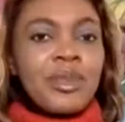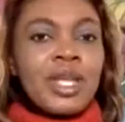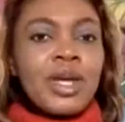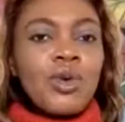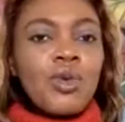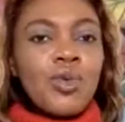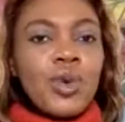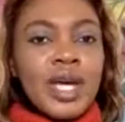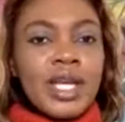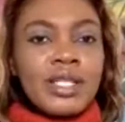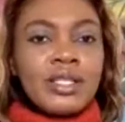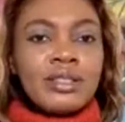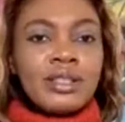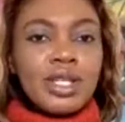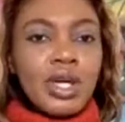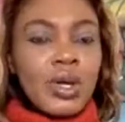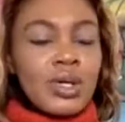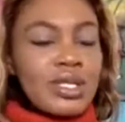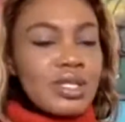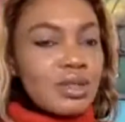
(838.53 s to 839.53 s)
When
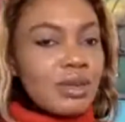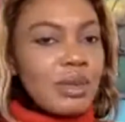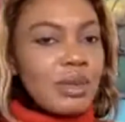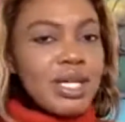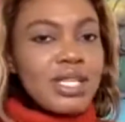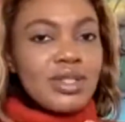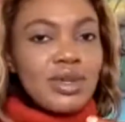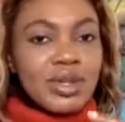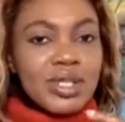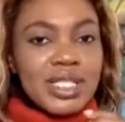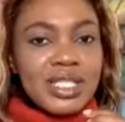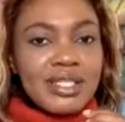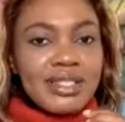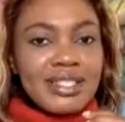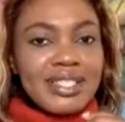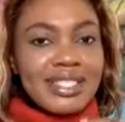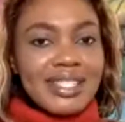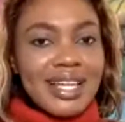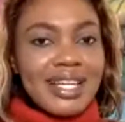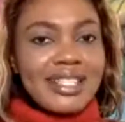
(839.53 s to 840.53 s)
customers
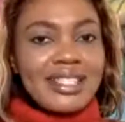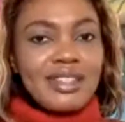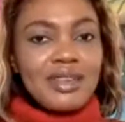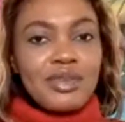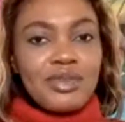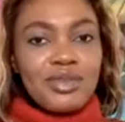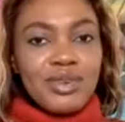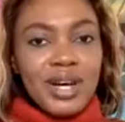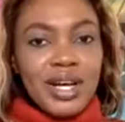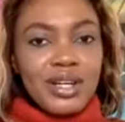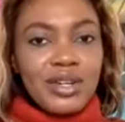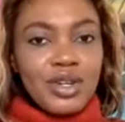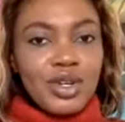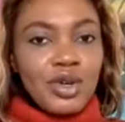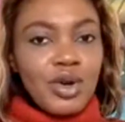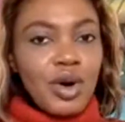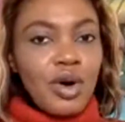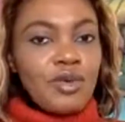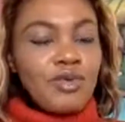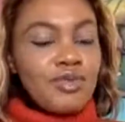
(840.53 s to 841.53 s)
understand the value
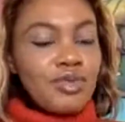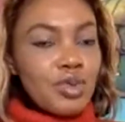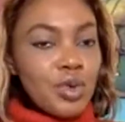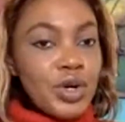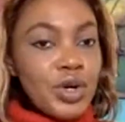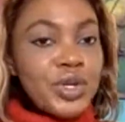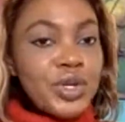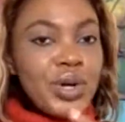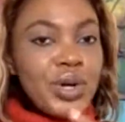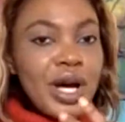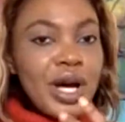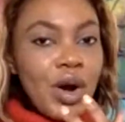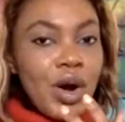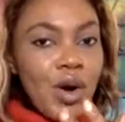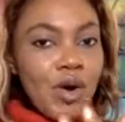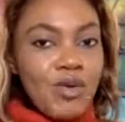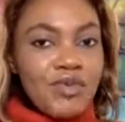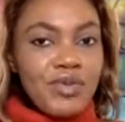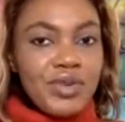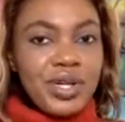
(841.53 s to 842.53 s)
of what you are
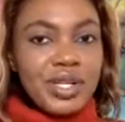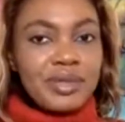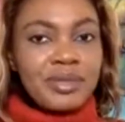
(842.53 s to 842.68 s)
offering,